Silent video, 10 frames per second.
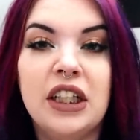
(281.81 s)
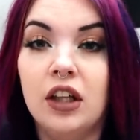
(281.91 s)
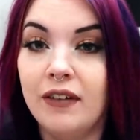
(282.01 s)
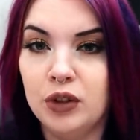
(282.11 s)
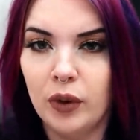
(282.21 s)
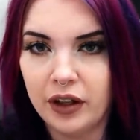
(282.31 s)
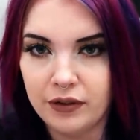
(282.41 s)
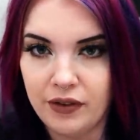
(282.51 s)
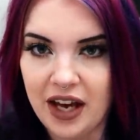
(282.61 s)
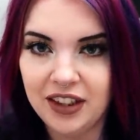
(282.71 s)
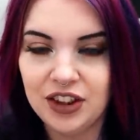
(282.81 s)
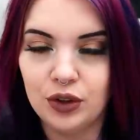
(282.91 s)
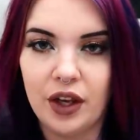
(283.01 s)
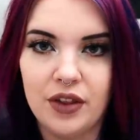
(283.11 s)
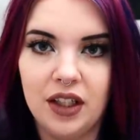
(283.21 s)
and he loves wearing vests,
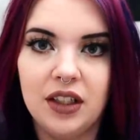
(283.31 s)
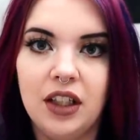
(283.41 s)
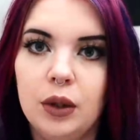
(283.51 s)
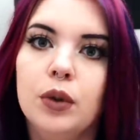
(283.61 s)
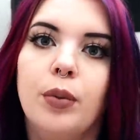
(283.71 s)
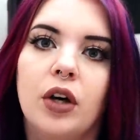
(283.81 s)
so I think he would